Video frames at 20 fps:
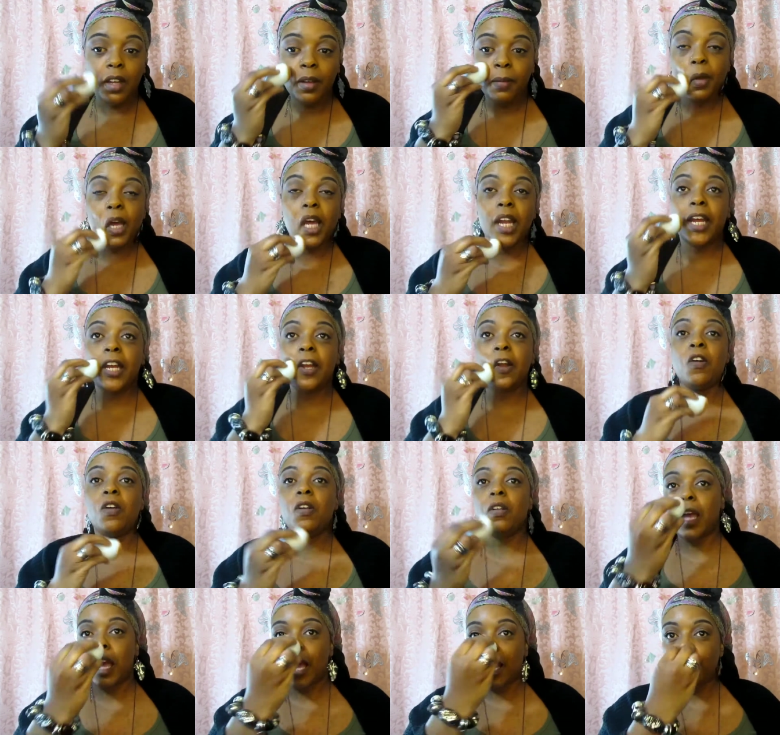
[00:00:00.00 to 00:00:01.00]
But I
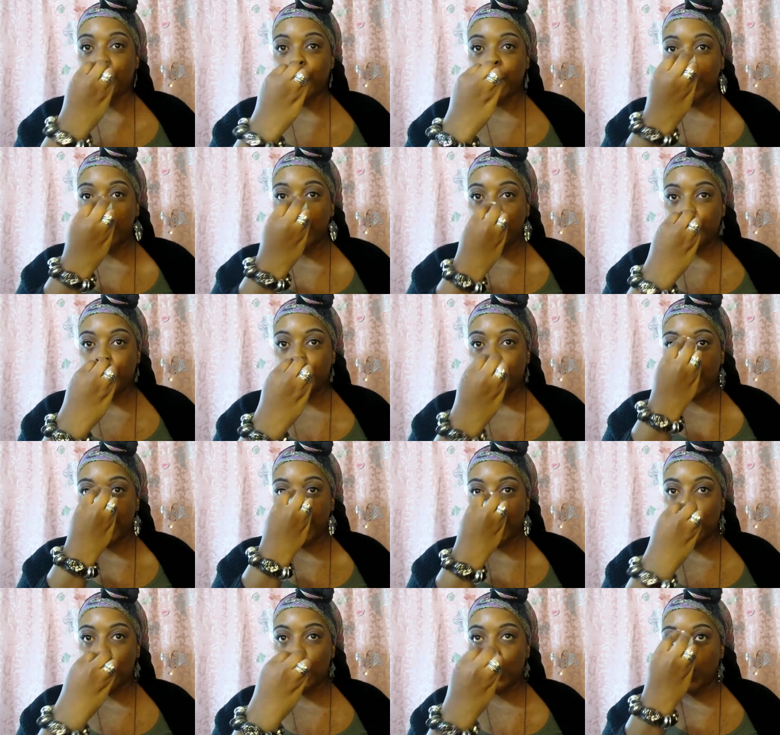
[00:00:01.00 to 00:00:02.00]
don't have to go through
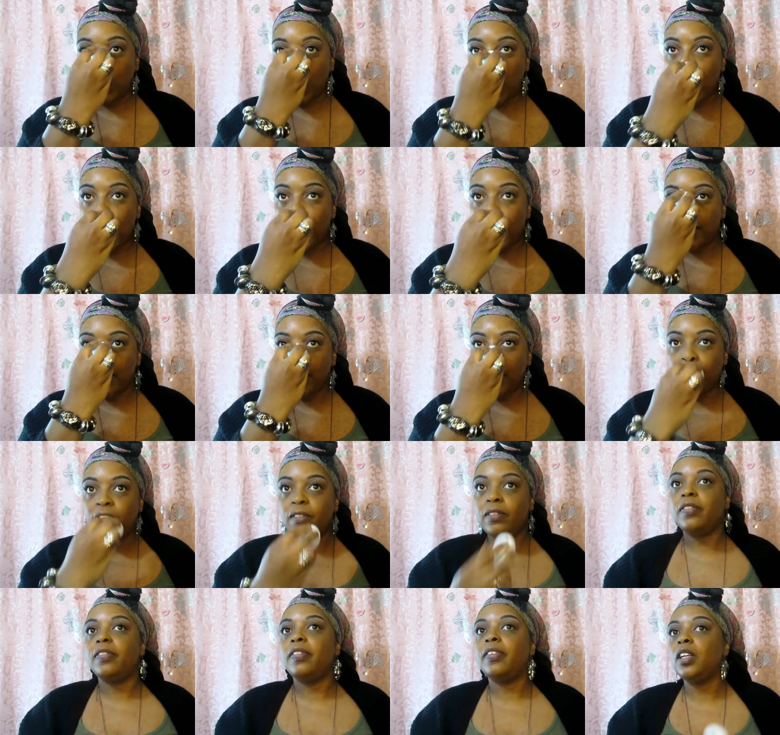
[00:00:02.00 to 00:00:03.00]
like a lot
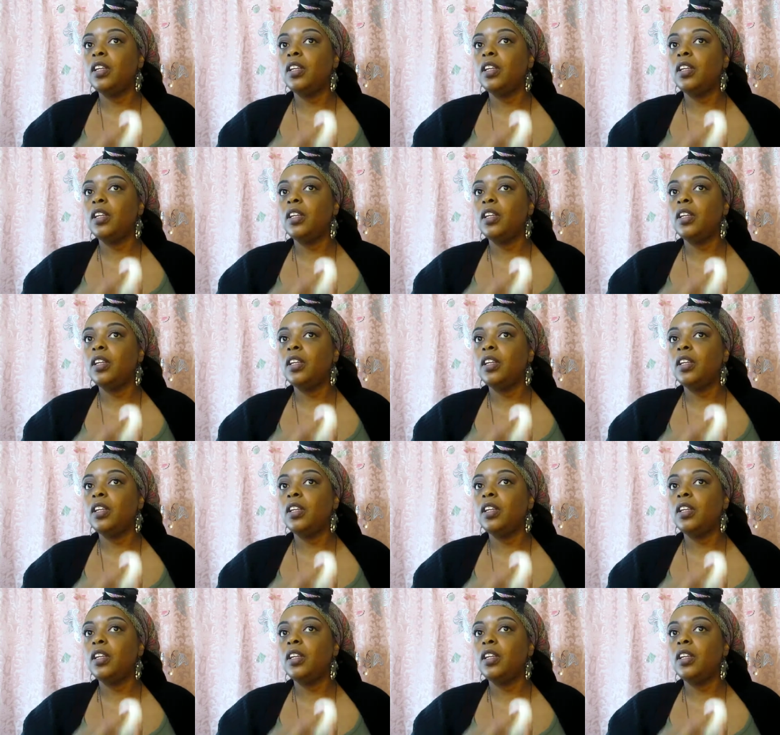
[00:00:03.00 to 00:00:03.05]
of